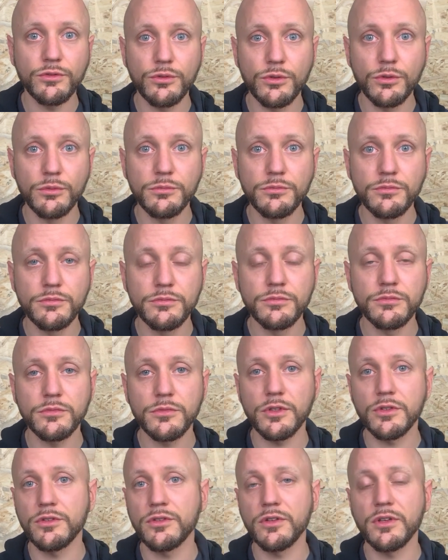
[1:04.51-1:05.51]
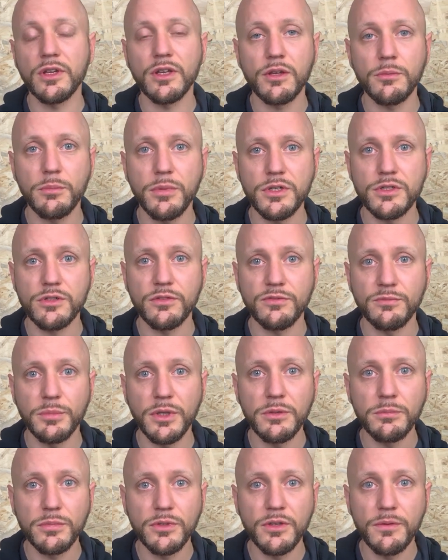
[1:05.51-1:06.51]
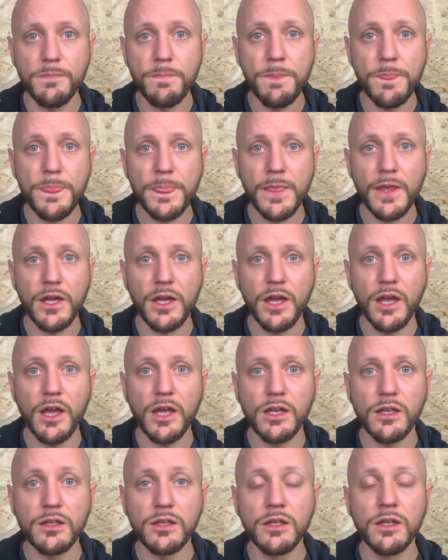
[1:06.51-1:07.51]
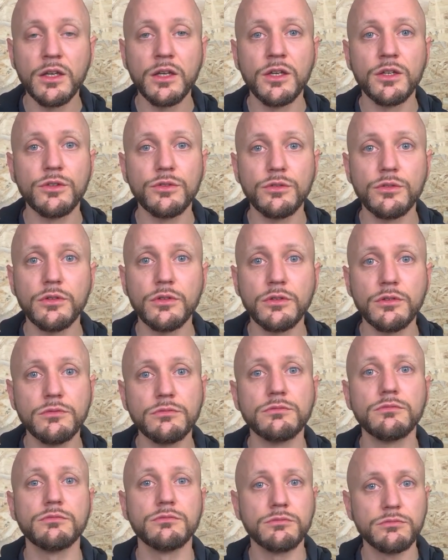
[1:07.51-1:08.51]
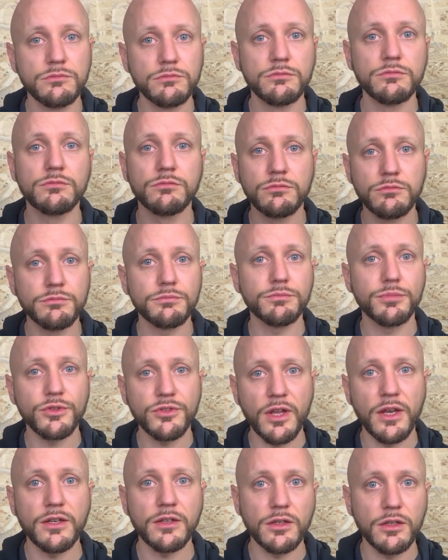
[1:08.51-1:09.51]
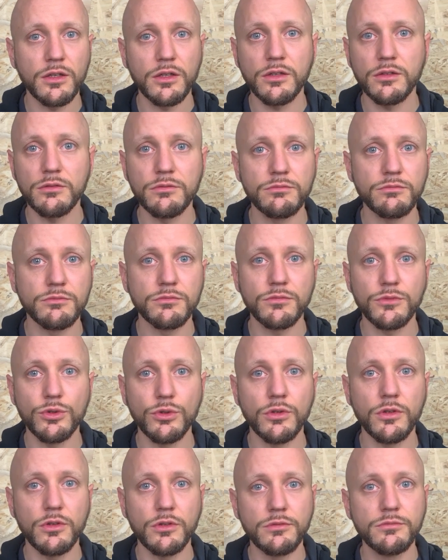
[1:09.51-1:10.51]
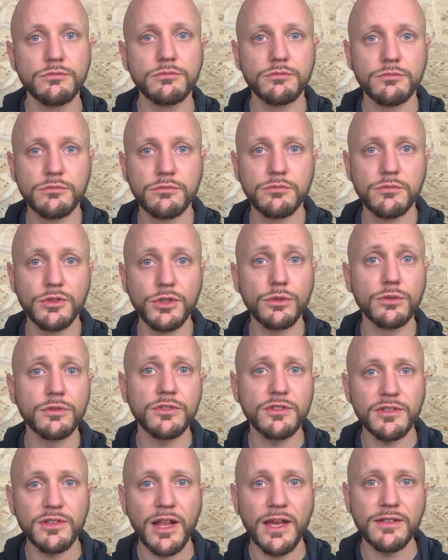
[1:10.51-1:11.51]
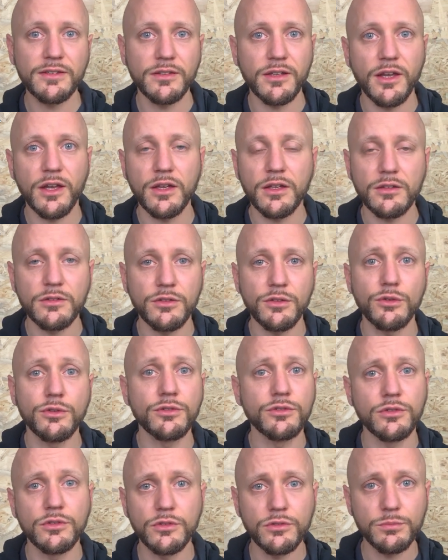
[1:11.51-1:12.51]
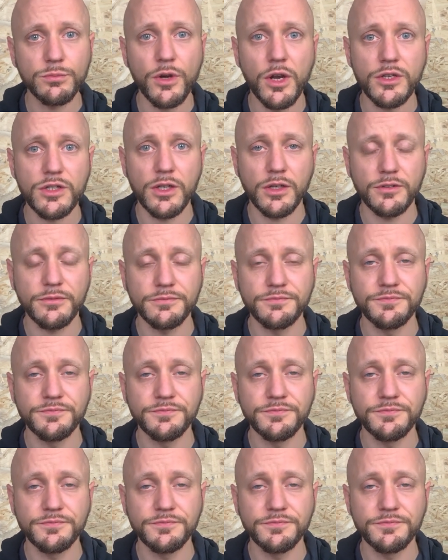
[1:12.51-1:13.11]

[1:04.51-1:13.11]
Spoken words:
room, there's sitting a bunch of people, and you're presenting your newest slide deck, your newest project.